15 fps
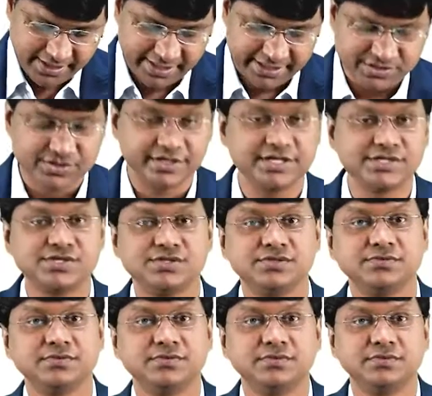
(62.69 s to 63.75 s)
X-rays,
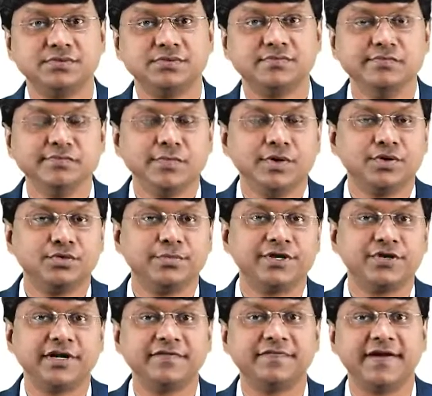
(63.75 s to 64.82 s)

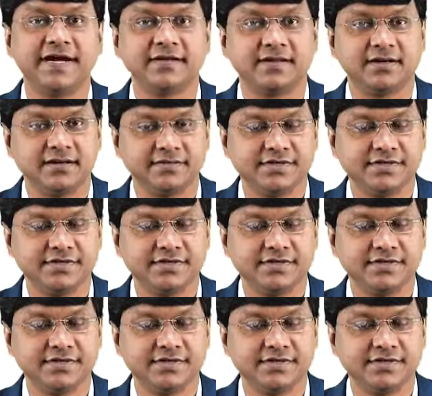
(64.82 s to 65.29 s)
rheumatoid factor